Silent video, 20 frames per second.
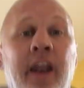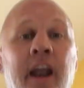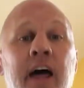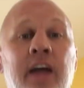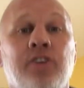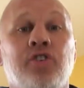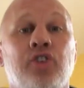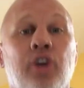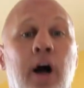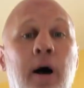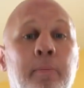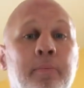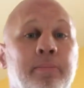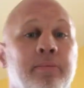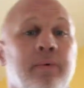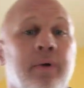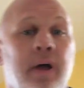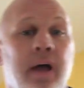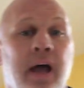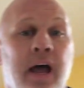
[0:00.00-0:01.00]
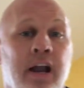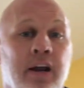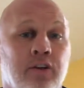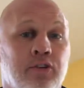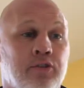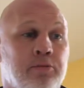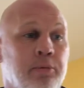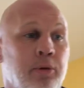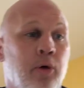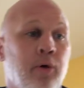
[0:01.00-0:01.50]
then I jump and
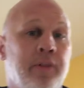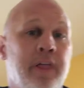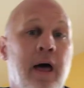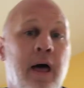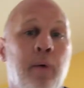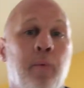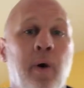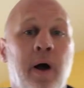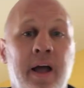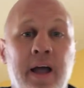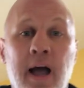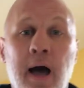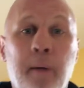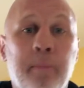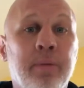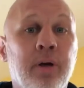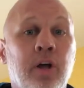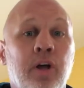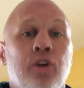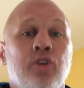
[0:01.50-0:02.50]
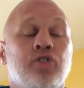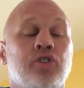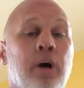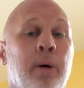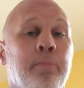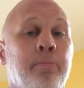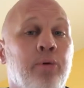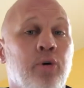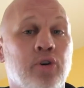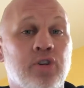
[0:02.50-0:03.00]
explode that way up.
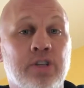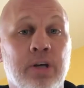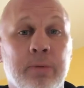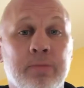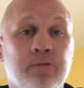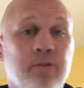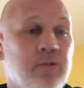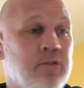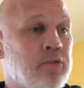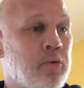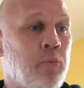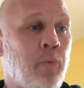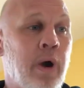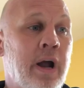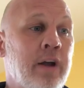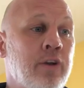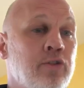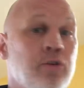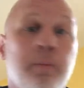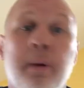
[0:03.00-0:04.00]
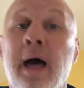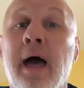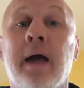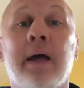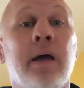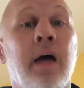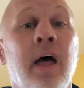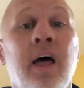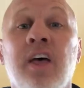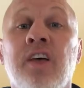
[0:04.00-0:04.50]
Jump push-ups with some weight on your
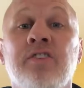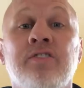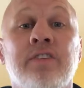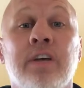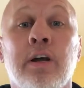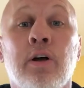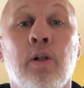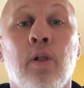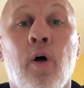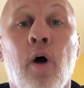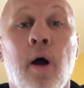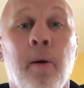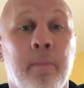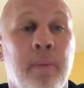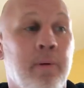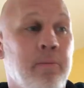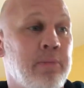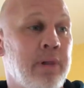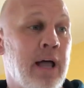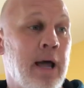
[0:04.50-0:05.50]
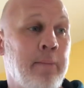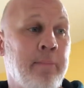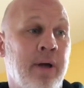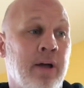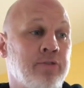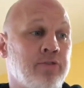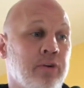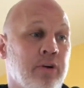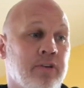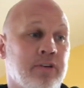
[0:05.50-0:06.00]
back. Single arm
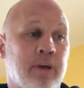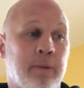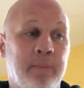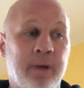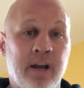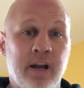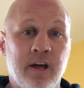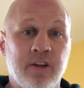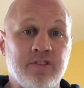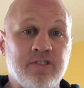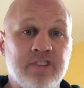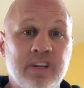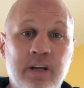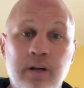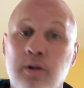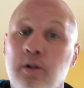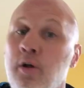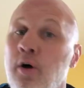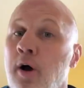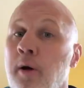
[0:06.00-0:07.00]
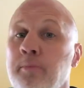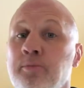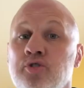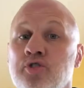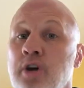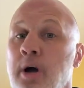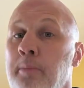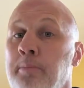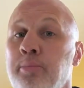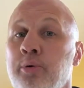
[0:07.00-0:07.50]
plyometrics. I mean, a single arm
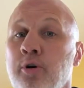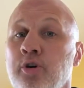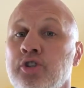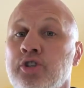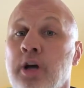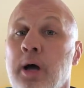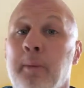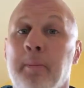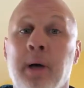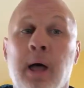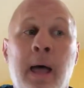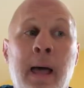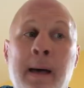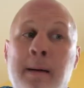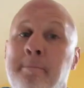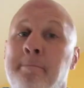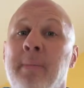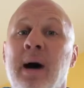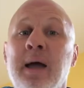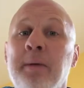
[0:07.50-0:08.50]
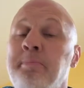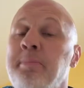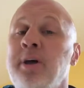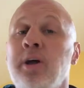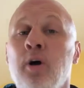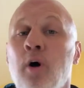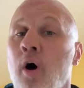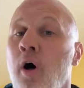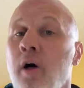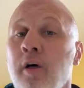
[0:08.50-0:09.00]
jump push-up might
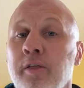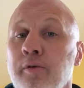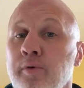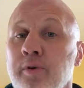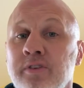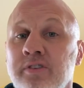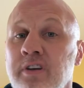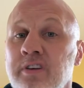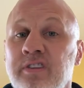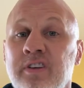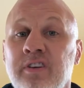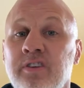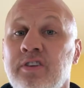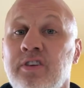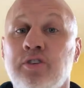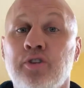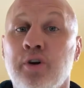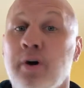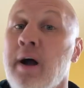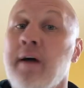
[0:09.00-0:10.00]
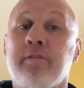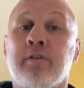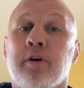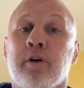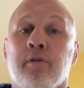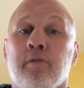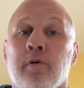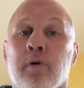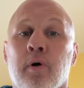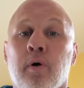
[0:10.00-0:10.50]
be all the resistance that you're ever
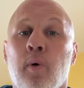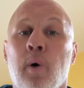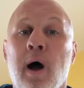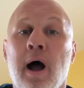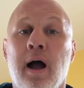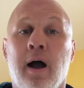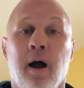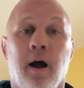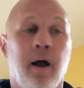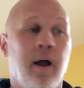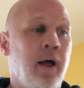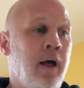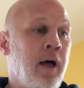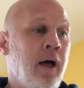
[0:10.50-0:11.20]
going to require.